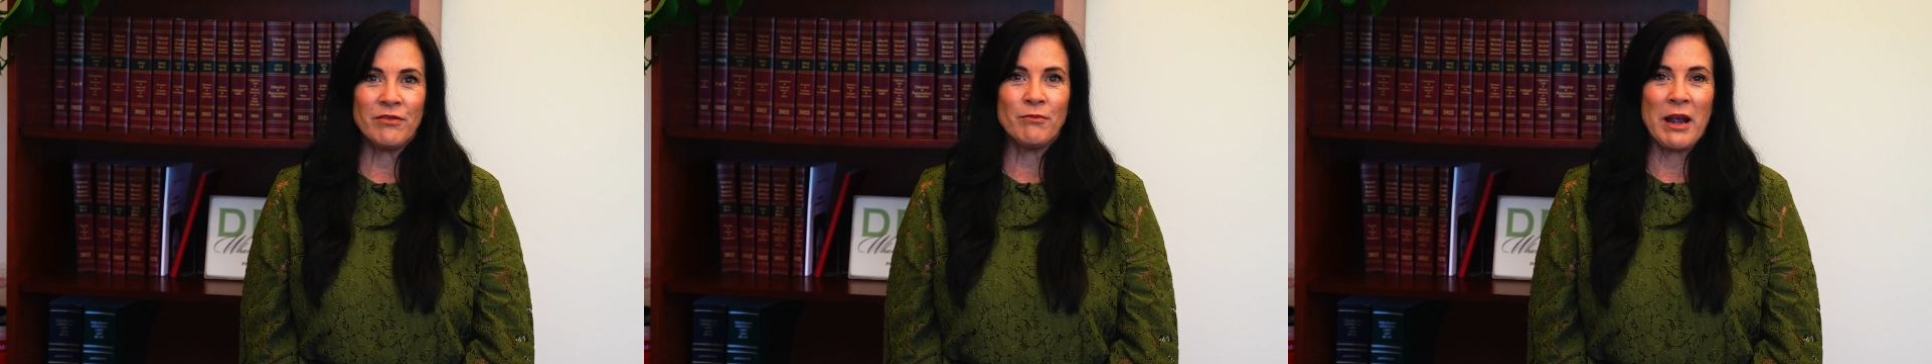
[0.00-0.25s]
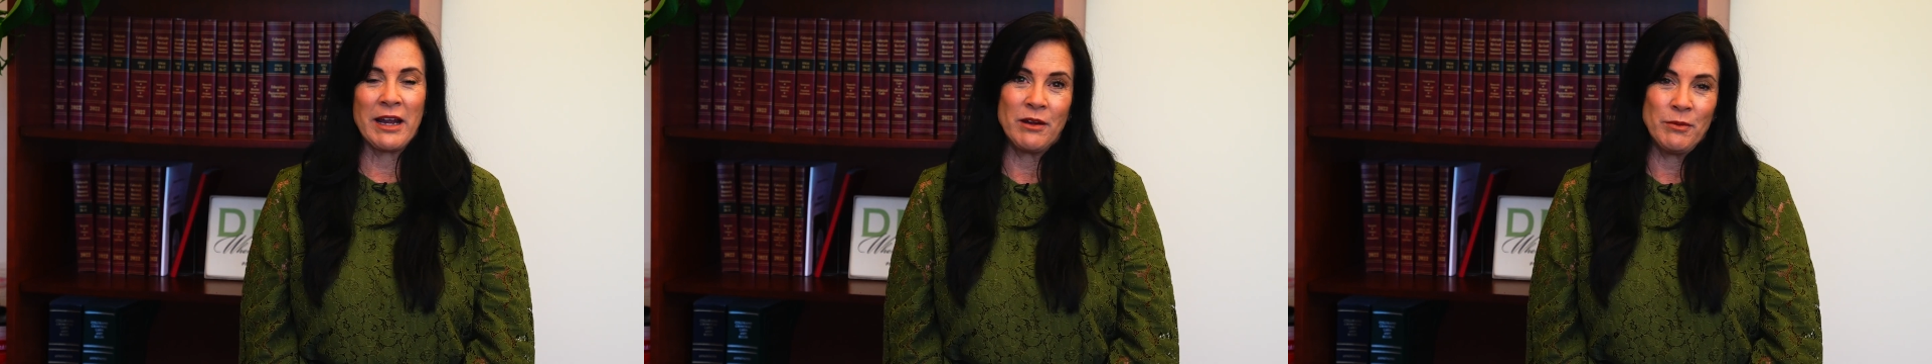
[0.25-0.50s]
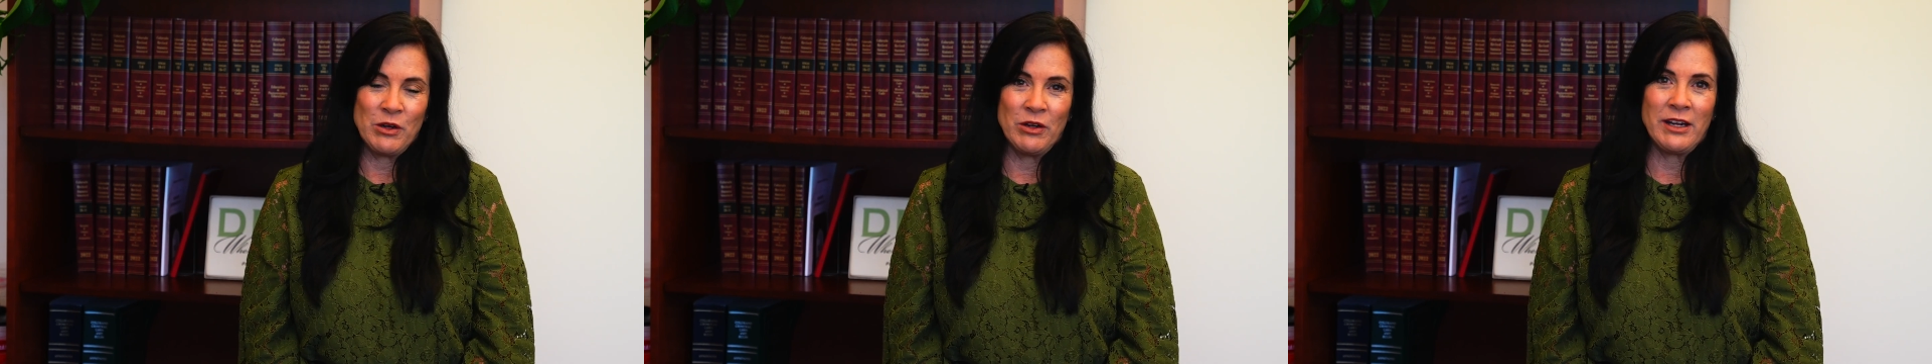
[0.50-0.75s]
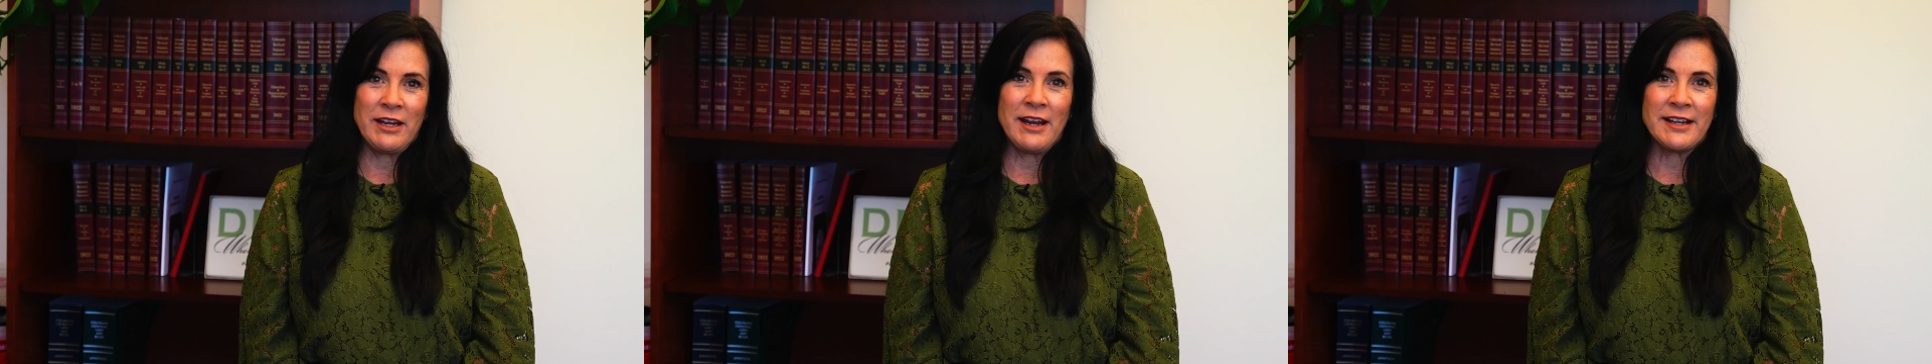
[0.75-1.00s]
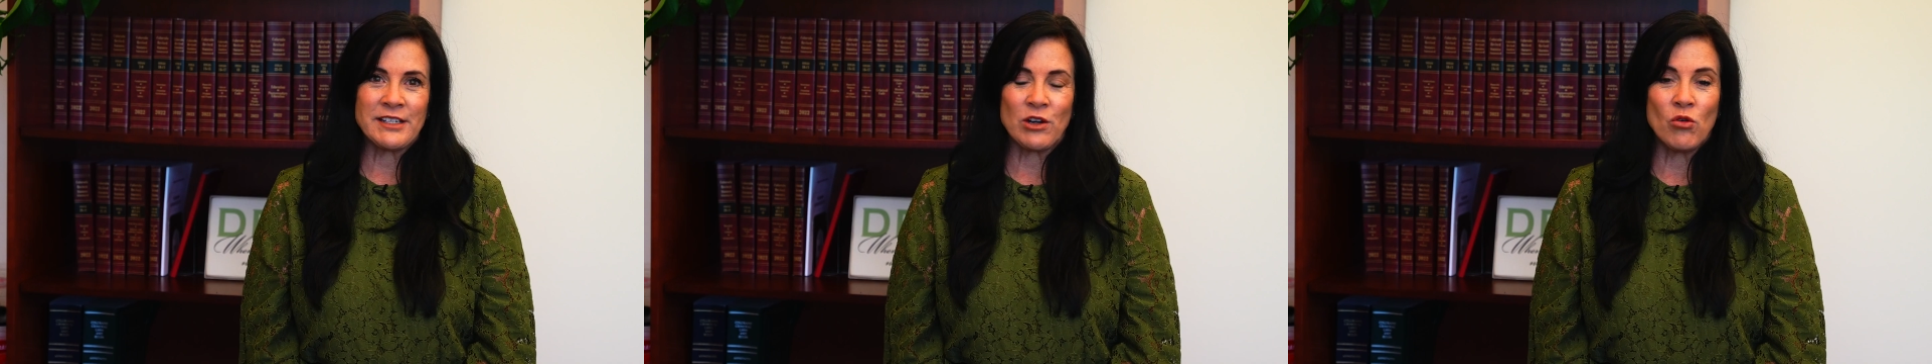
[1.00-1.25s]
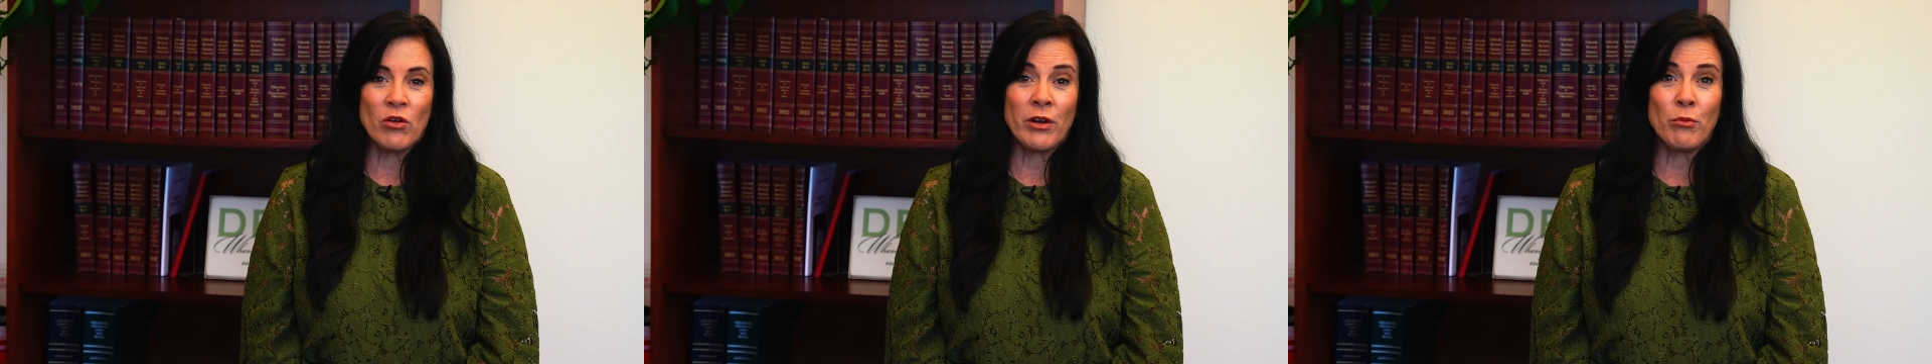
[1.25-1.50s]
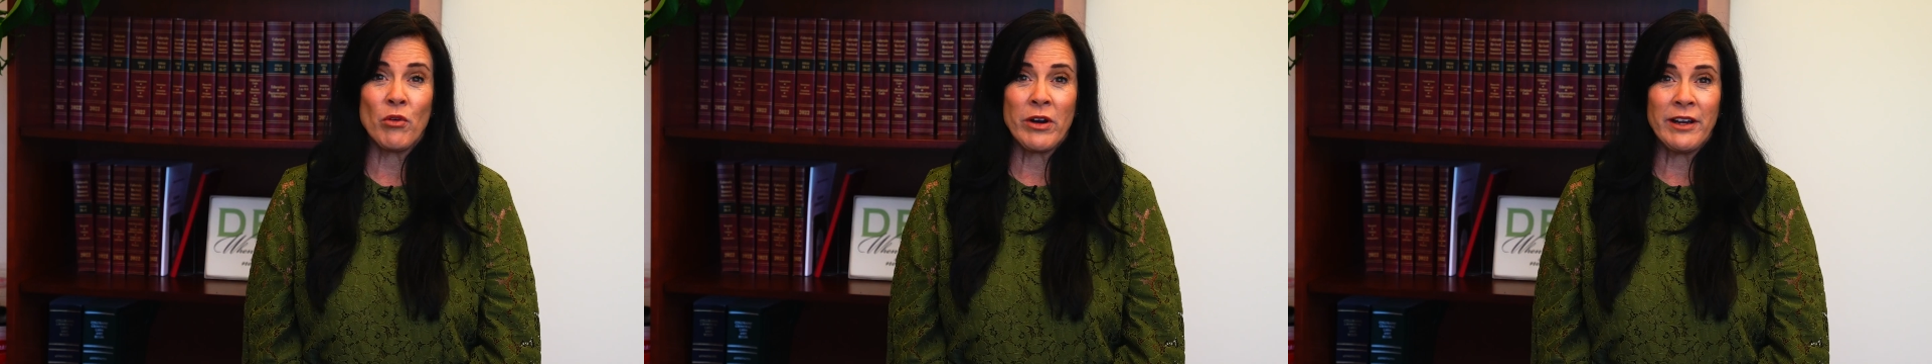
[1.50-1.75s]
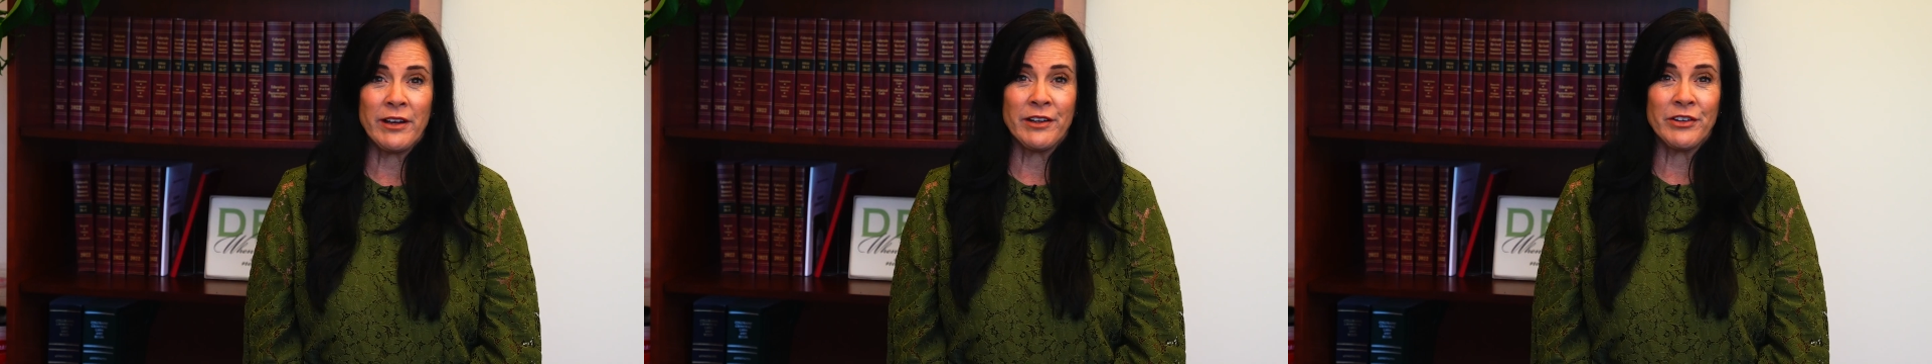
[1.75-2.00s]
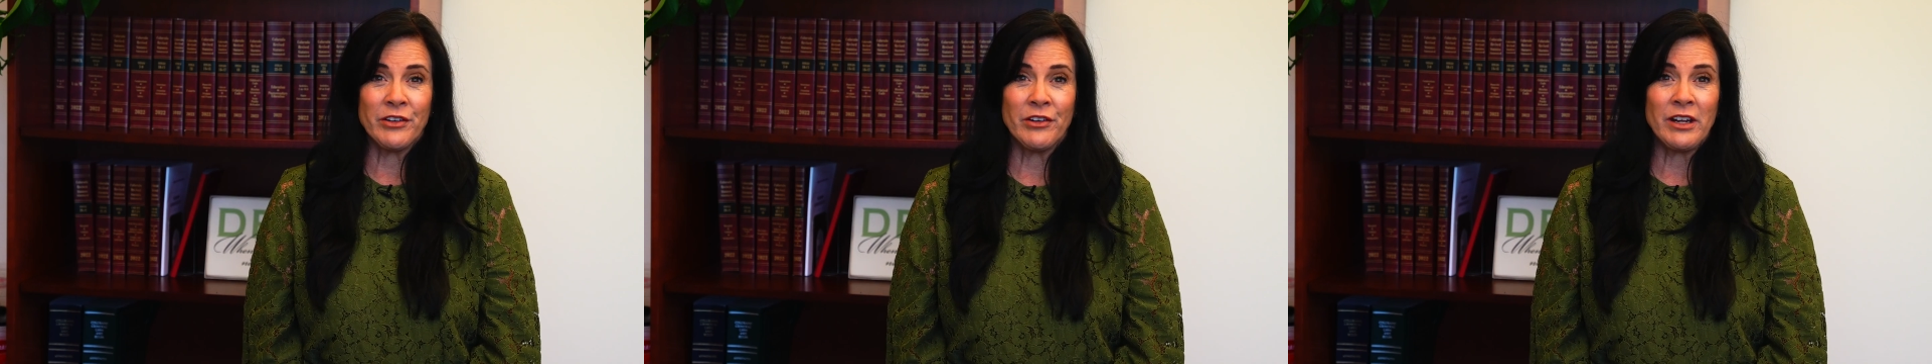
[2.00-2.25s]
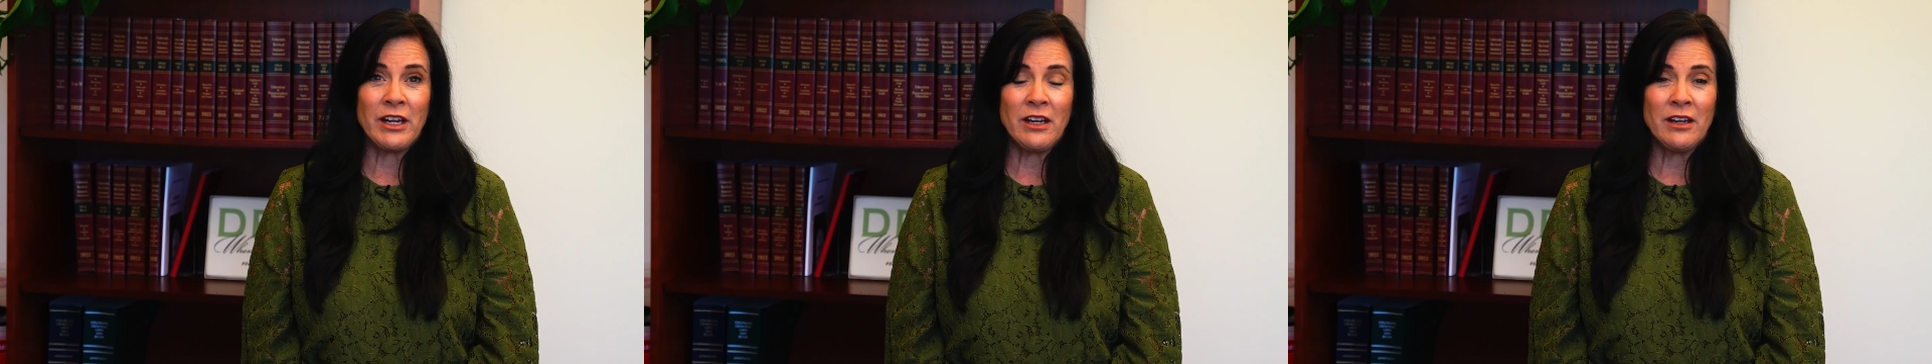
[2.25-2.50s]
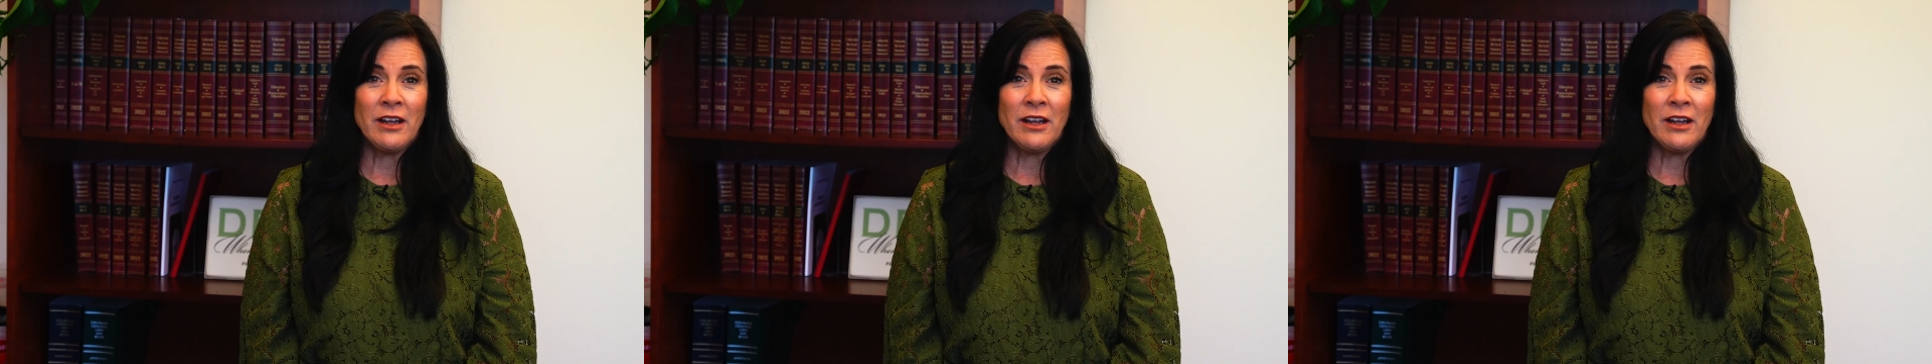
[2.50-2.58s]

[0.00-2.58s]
my community as a court-appointed attorney,